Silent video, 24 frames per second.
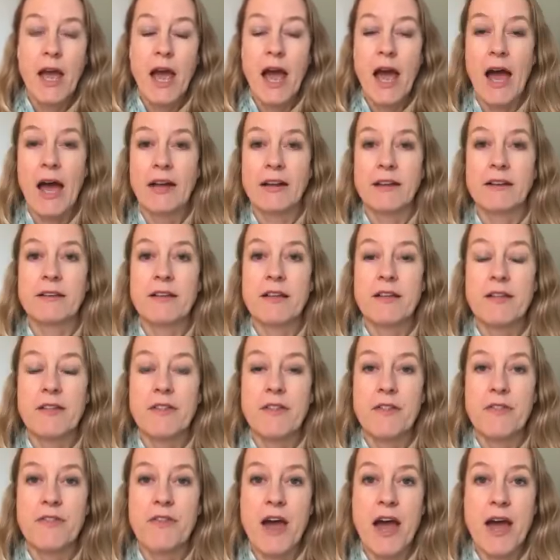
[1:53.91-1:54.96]
And
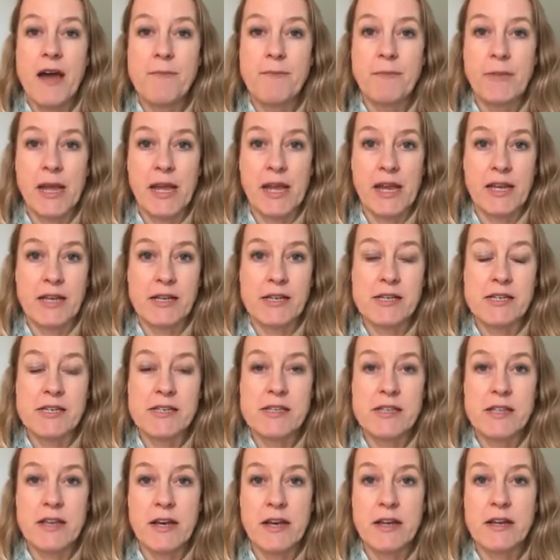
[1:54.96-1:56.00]
that means
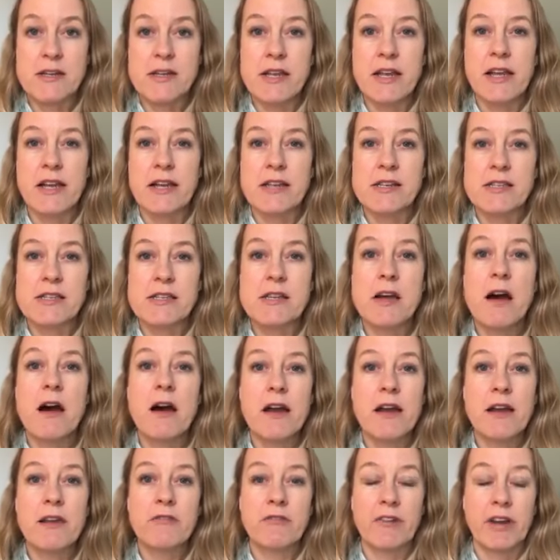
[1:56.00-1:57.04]
that it's
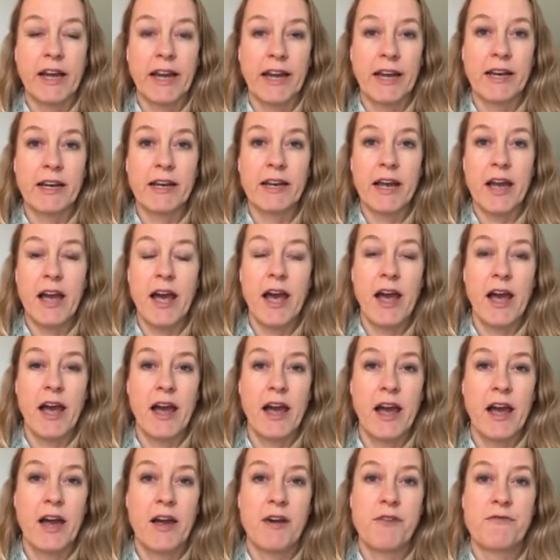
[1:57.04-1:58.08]
tiring
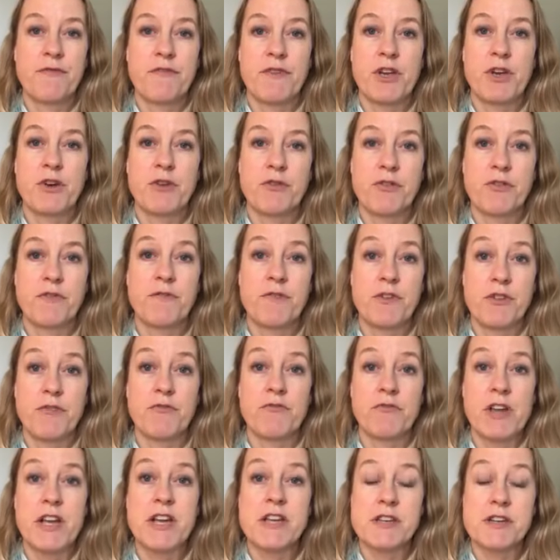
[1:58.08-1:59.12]
for the
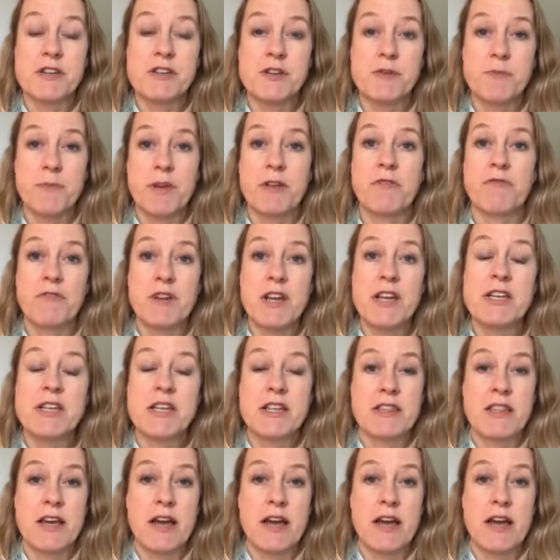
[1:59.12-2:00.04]
reader to be reading